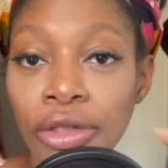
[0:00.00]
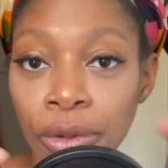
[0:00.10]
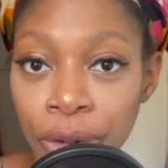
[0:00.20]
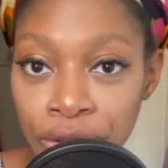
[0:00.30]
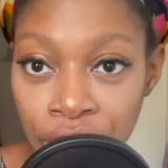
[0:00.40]

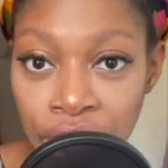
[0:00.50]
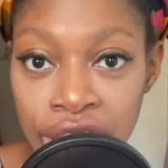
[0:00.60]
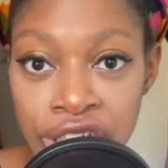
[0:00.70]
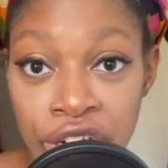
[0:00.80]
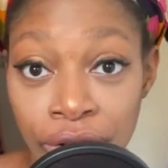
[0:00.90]
Now, another word
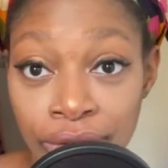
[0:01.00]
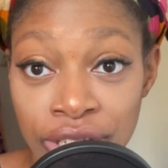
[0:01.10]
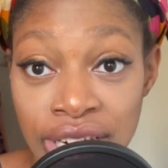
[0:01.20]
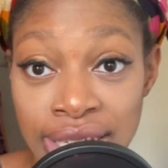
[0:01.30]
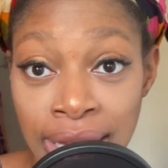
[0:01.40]
you're going to need to
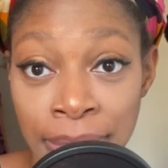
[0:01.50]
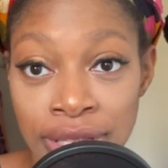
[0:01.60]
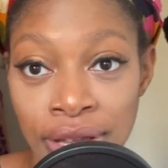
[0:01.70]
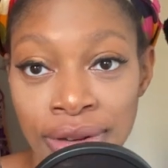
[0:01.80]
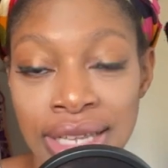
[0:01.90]
know for
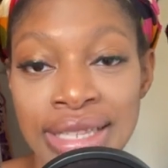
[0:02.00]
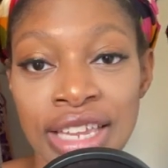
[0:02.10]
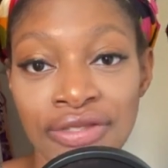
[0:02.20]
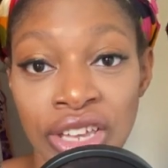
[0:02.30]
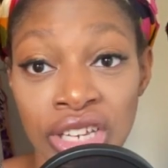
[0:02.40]
today's episode
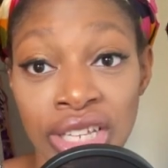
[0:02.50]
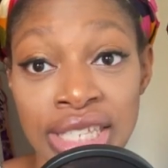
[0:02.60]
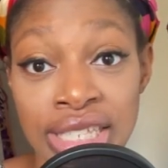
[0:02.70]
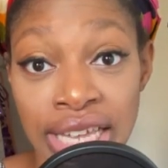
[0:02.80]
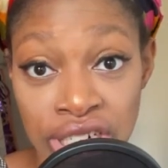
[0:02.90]
is
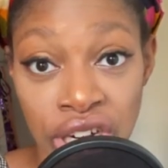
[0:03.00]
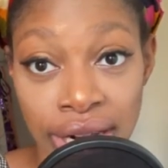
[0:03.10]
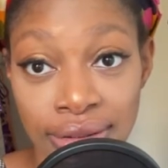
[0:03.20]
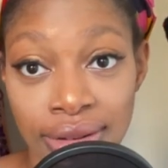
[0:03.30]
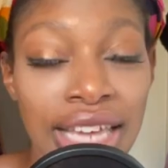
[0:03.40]

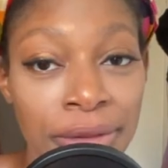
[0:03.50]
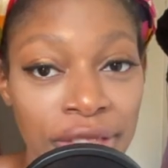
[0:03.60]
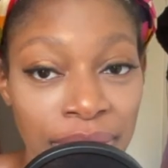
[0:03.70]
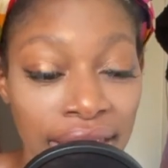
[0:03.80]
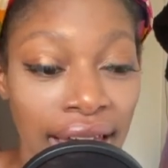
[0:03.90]
infantilization.
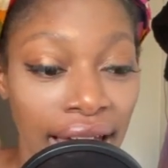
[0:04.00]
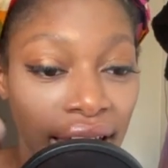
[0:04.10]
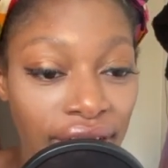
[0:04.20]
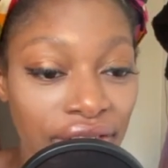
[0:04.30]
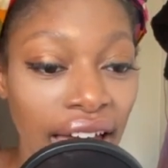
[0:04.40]
Say it with me.